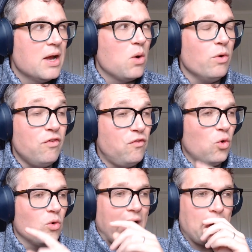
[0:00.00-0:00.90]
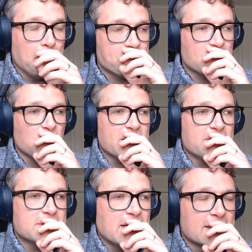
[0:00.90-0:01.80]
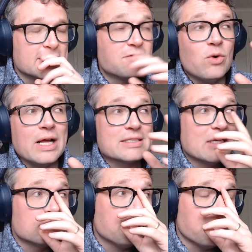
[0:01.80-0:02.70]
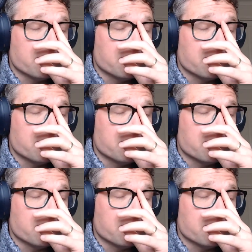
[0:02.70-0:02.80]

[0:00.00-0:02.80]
With Fallout, what they've done is Fallout's a little different.